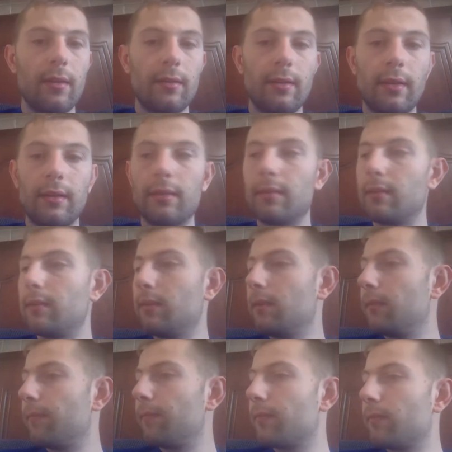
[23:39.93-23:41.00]
They
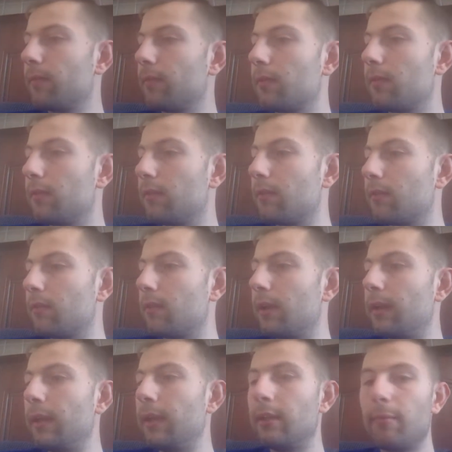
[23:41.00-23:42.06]

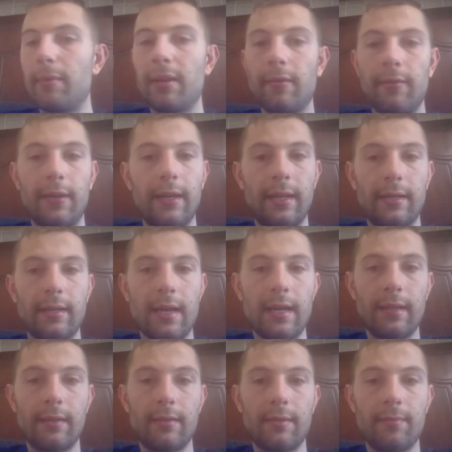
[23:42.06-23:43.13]
need a bit of heat,
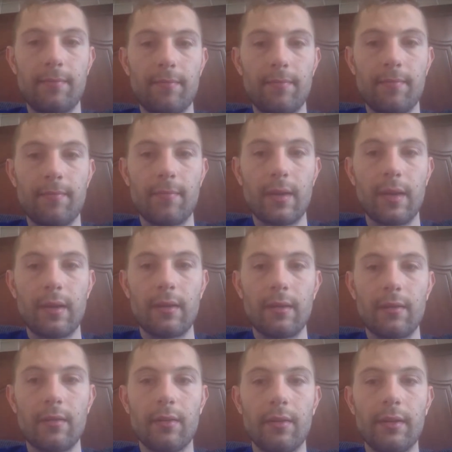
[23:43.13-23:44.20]
and
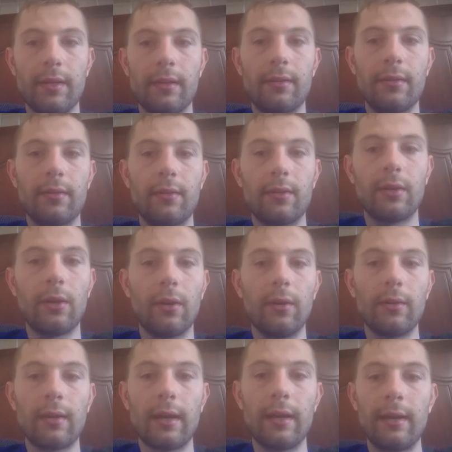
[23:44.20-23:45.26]
they're only
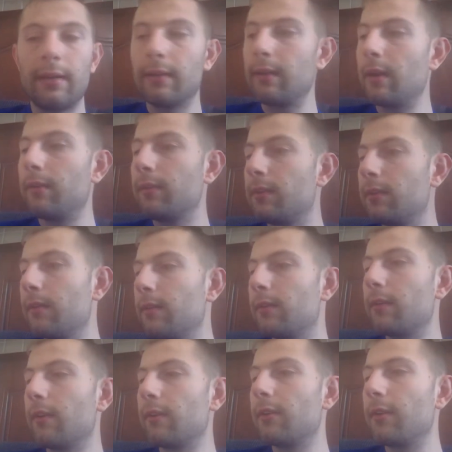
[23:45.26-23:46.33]
cold hardy down to a
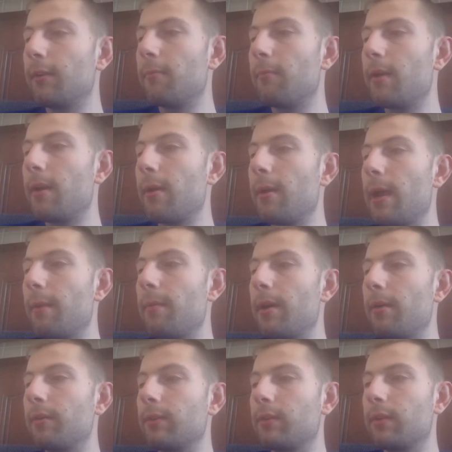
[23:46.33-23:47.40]
certain
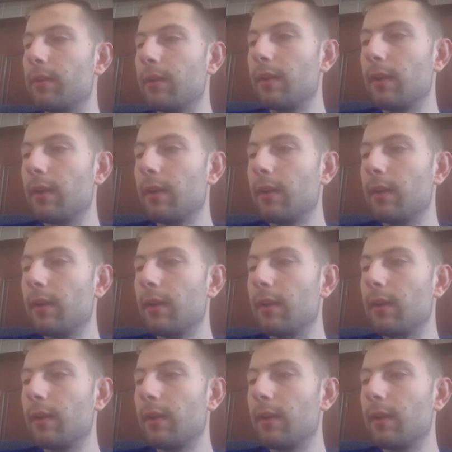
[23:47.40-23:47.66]
amount.